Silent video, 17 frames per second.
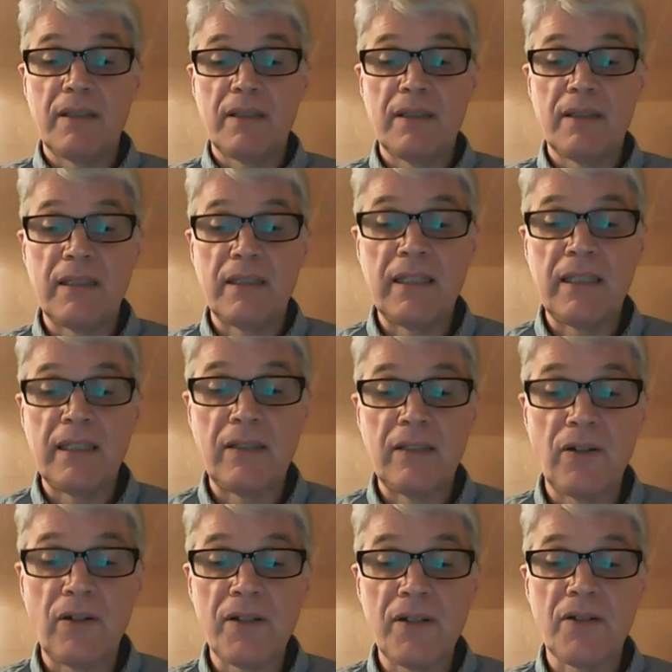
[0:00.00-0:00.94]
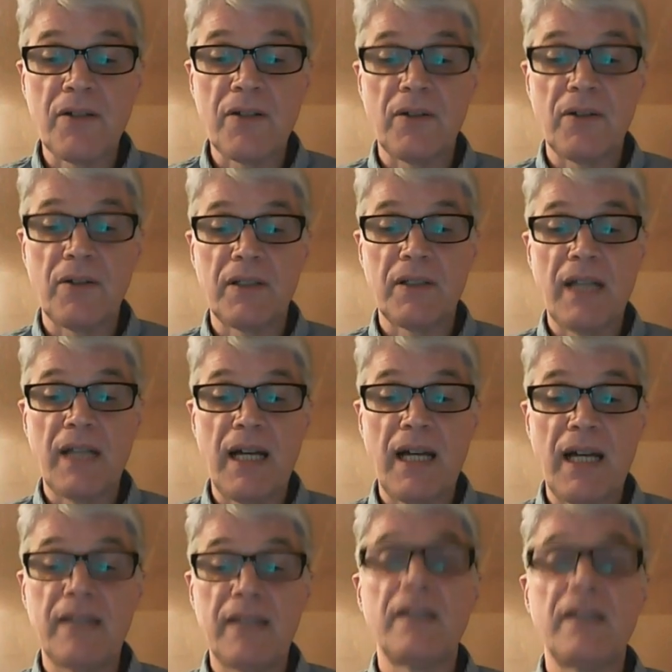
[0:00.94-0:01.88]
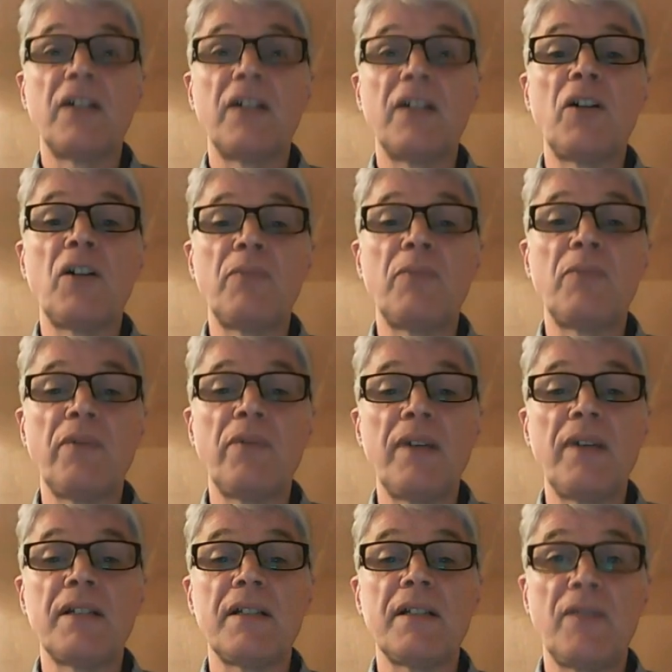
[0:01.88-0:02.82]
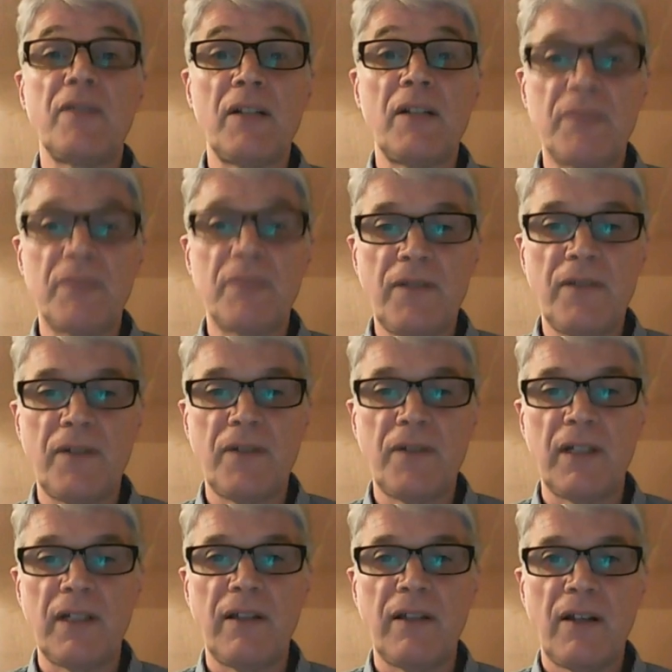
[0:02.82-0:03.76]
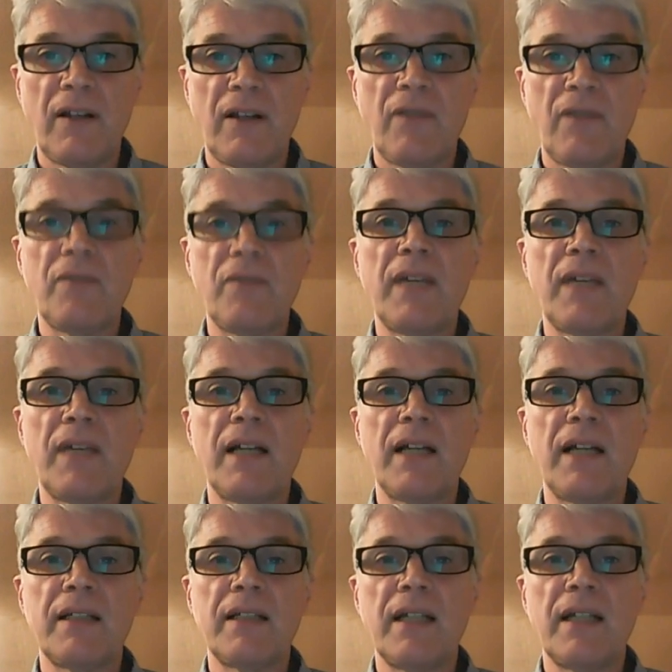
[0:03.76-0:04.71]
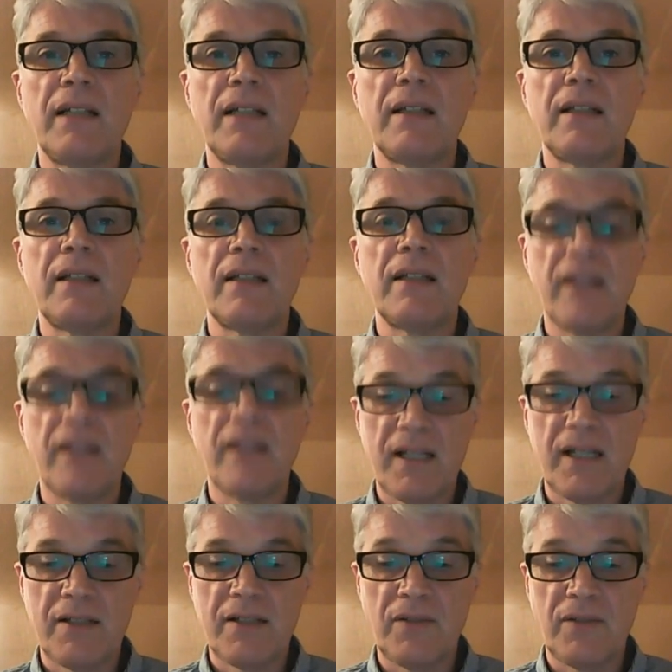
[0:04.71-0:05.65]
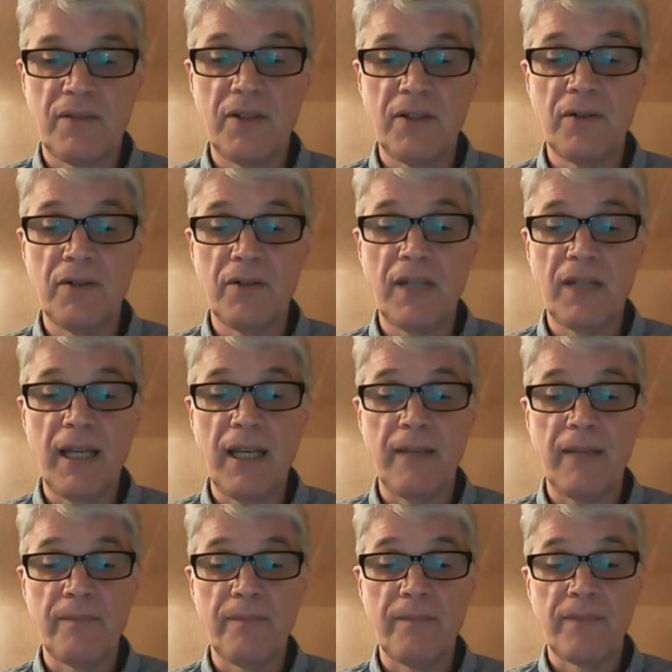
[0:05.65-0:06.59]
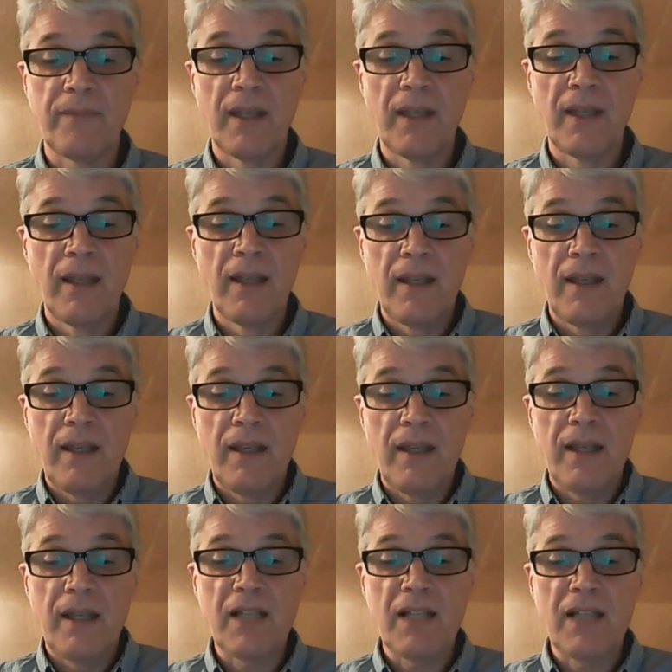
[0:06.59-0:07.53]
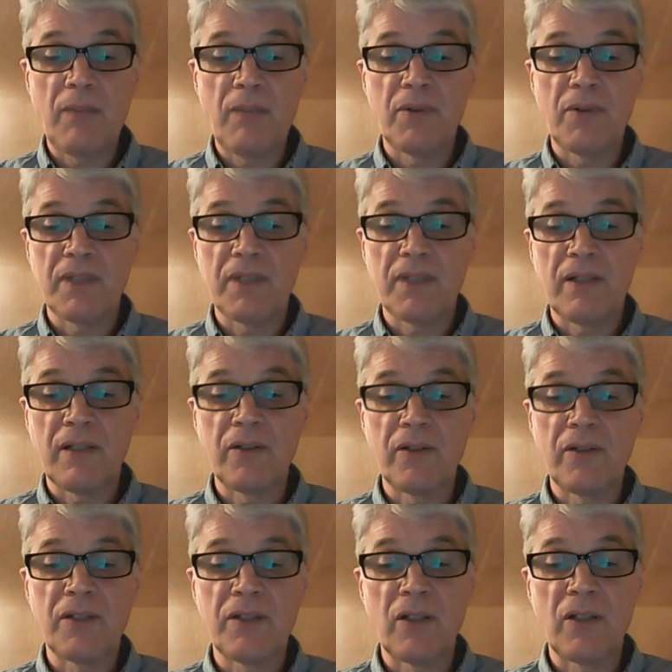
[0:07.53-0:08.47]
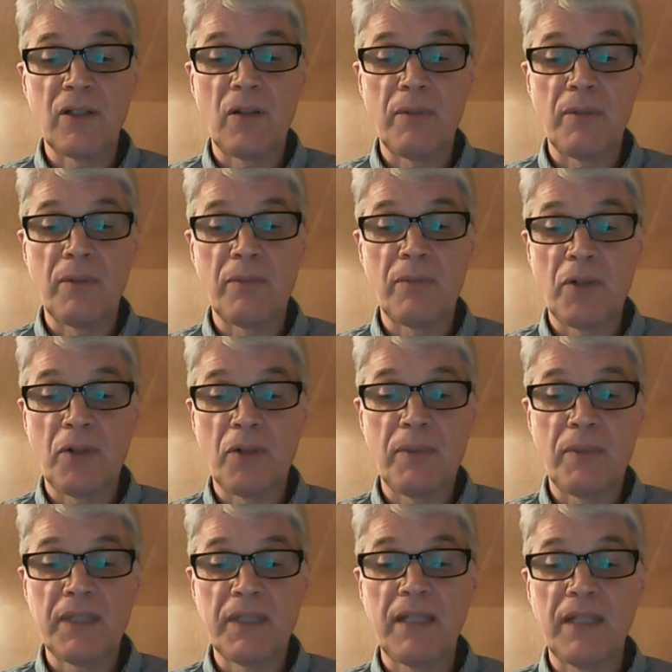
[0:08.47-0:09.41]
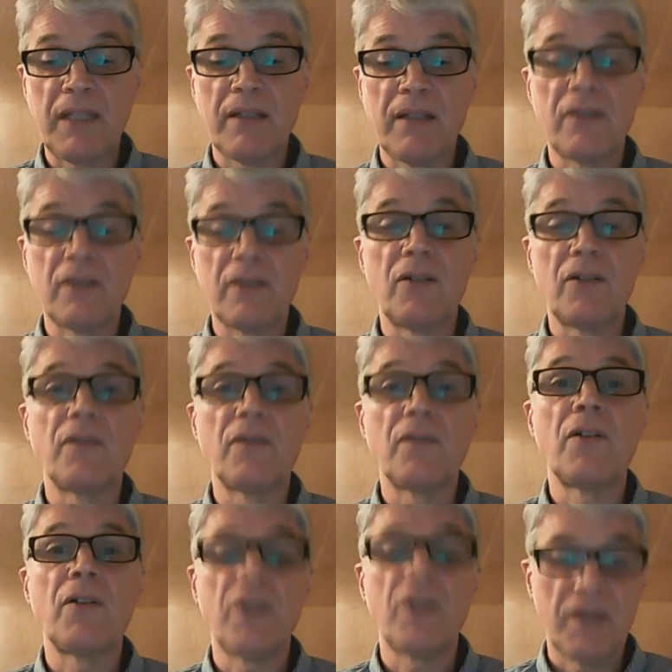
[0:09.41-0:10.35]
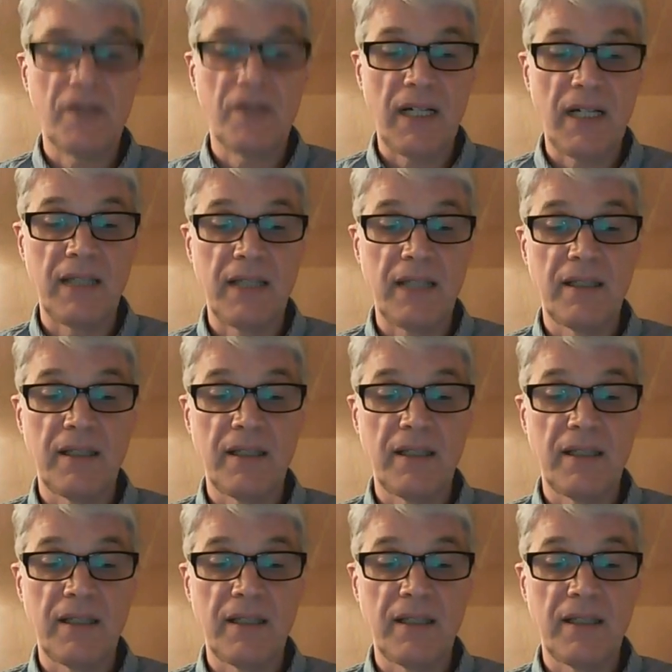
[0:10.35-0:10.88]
the law in Scotland had, in a number of ways, developed differently from that in the rest of the UK. Examples include the law about property, the law of contract,